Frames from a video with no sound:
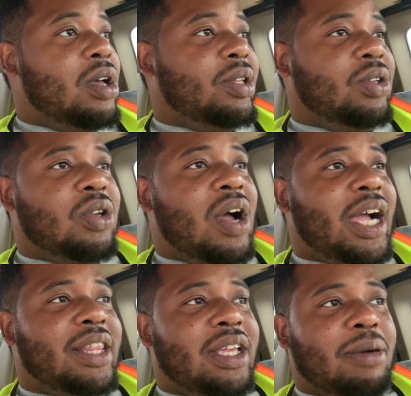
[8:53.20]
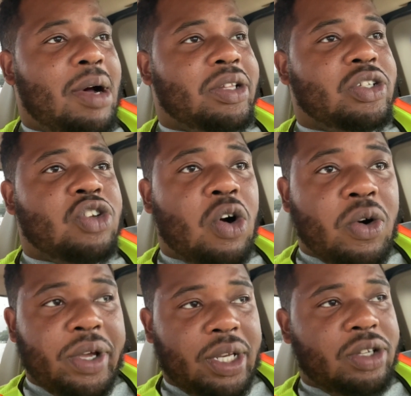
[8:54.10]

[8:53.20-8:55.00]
you know, I got to think about the towing.